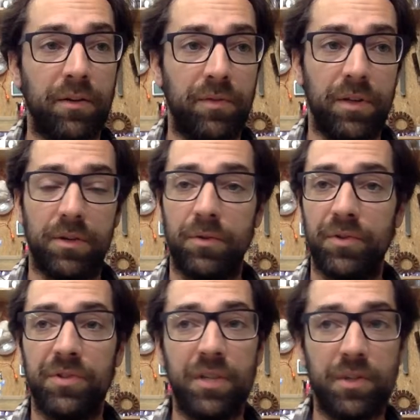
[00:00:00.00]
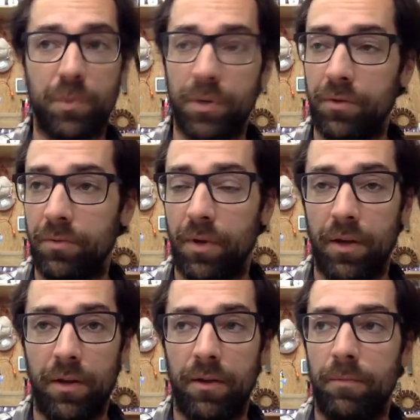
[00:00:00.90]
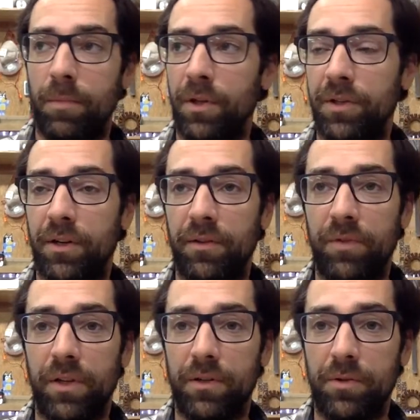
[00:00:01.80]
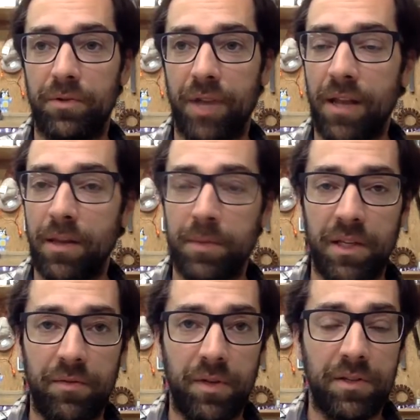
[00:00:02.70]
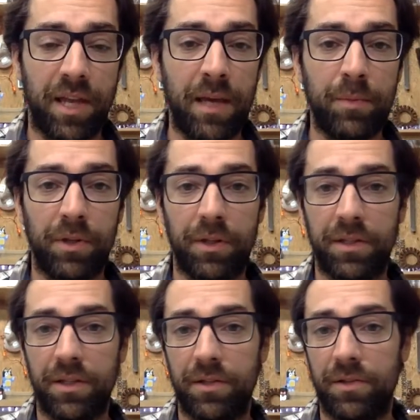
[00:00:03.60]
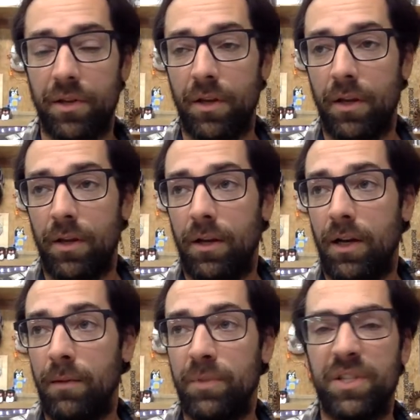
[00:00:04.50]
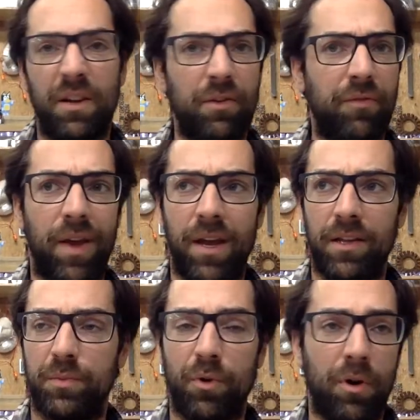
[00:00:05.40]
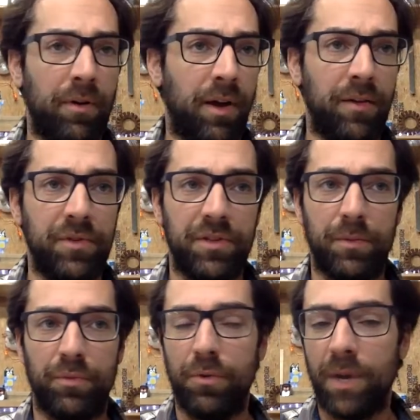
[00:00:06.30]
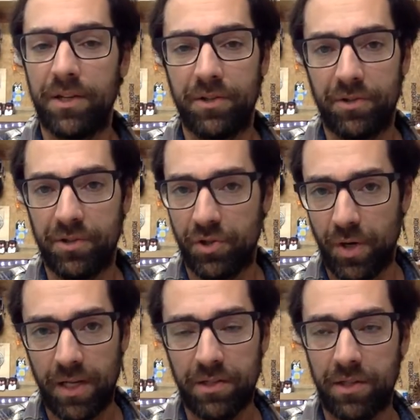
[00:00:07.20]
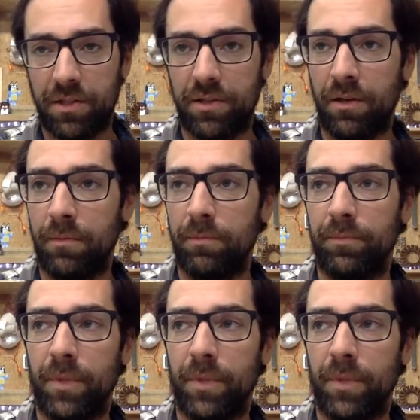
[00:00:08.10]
vehicles, 6-wheeled military vehicles, LMTVs, ambulances, stealth vans, obviously ProMasters and Transits, and